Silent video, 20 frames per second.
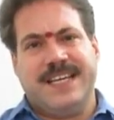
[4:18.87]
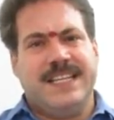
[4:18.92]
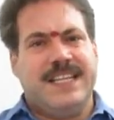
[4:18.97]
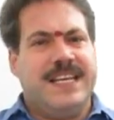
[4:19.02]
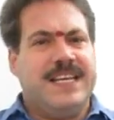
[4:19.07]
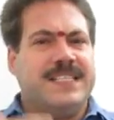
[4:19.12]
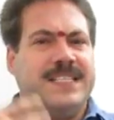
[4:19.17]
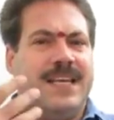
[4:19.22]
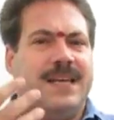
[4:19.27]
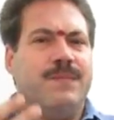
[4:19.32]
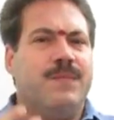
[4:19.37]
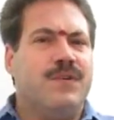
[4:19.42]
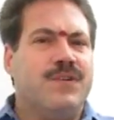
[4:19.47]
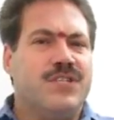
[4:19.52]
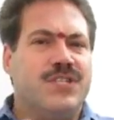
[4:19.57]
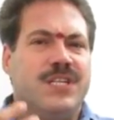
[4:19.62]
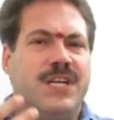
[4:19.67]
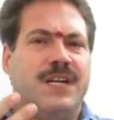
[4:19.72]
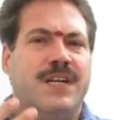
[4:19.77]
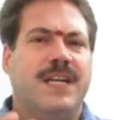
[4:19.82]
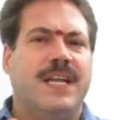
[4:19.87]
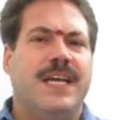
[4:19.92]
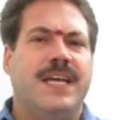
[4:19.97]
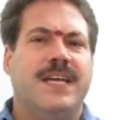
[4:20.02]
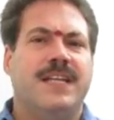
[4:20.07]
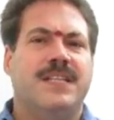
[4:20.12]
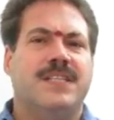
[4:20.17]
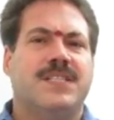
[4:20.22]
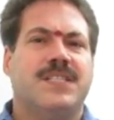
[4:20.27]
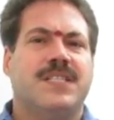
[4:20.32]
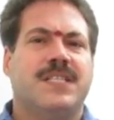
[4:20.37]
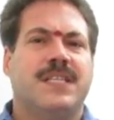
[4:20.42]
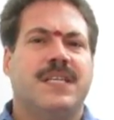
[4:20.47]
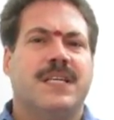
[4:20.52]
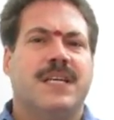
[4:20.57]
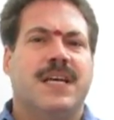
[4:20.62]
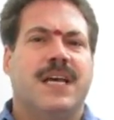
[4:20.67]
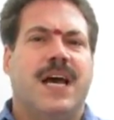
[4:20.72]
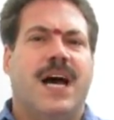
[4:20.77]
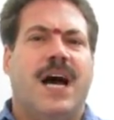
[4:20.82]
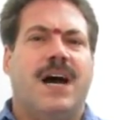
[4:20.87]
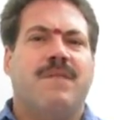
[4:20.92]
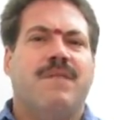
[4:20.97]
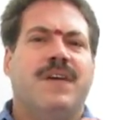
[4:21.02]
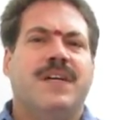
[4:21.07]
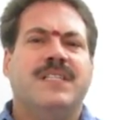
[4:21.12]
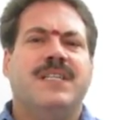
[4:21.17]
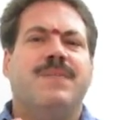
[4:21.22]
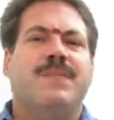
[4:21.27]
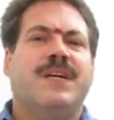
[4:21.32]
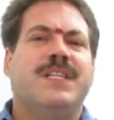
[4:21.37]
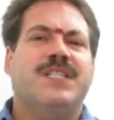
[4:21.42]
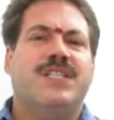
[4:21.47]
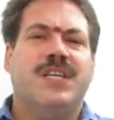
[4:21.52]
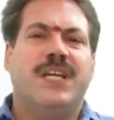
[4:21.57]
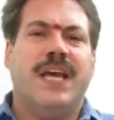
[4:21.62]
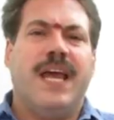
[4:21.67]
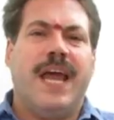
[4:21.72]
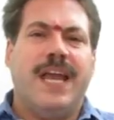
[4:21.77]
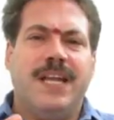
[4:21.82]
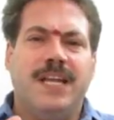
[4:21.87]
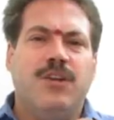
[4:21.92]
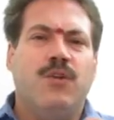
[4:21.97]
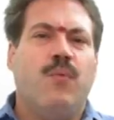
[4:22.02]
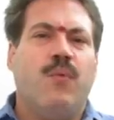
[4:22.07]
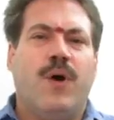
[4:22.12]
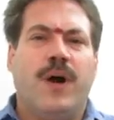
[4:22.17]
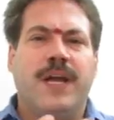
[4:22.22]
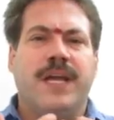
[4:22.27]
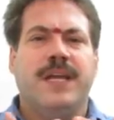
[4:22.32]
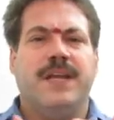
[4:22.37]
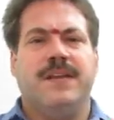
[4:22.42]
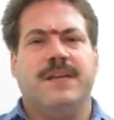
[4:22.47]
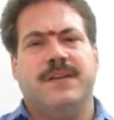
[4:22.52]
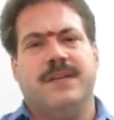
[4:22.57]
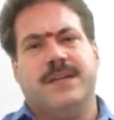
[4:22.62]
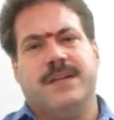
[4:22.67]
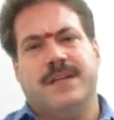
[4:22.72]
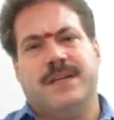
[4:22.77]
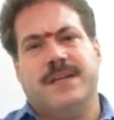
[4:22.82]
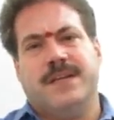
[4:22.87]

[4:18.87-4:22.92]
These emotional needs are very much entwined